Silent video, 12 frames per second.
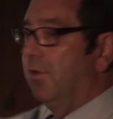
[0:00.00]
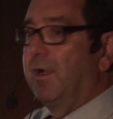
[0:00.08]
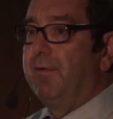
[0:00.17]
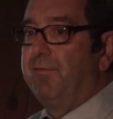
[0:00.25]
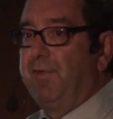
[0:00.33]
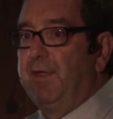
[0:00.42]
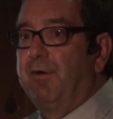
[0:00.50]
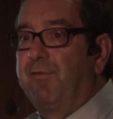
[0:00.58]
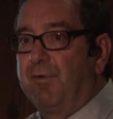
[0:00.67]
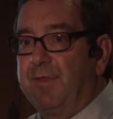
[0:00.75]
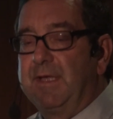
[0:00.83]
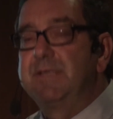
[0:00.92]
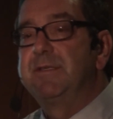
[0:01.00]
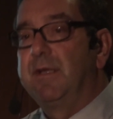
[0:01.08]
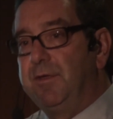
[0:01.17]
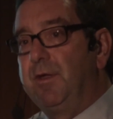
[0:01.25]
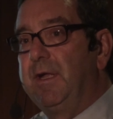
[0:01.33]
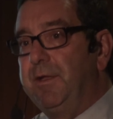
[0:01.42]
look and feel for this
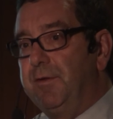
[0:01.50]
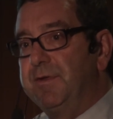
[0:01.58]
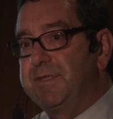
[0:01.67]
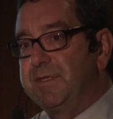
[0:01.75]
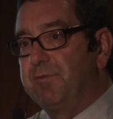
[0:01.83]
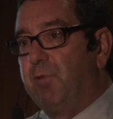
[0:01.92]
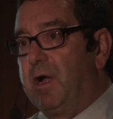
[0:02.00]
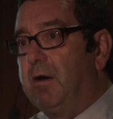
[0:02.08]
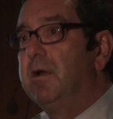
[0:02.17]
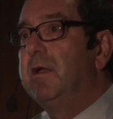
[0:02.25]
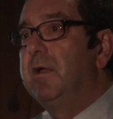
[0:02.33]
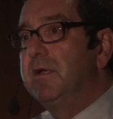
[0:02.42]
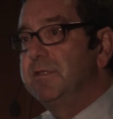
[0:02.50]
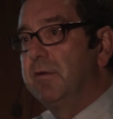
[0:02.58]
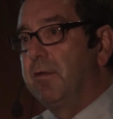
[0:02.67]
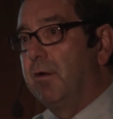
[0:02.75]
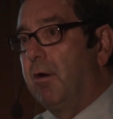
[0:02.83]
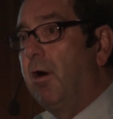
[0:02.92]
that you can use as well.
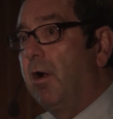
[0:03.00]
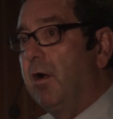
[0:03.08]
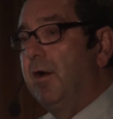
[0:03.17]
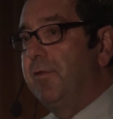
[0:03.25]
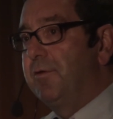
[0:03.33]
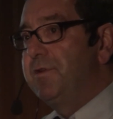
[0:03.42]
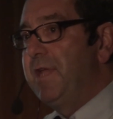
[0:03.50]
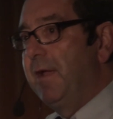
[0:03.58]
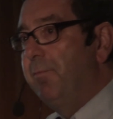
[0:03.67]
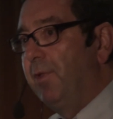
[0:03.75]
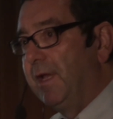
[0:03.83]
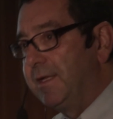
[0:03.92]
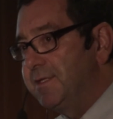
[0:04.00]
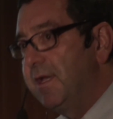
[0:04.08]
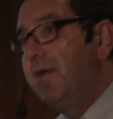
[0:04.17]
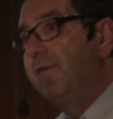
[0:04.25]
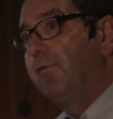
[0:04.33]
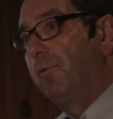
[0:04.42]
So there are other templates
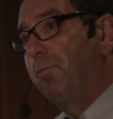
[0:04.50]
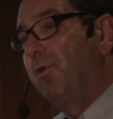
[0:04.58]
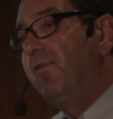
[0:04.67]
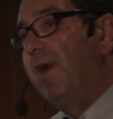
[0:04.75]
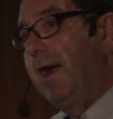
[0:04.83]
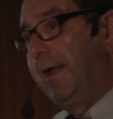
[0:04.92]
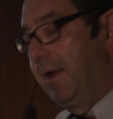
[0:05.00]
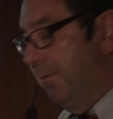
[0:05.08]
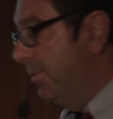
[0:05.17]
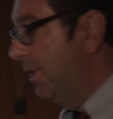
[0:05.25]
for providing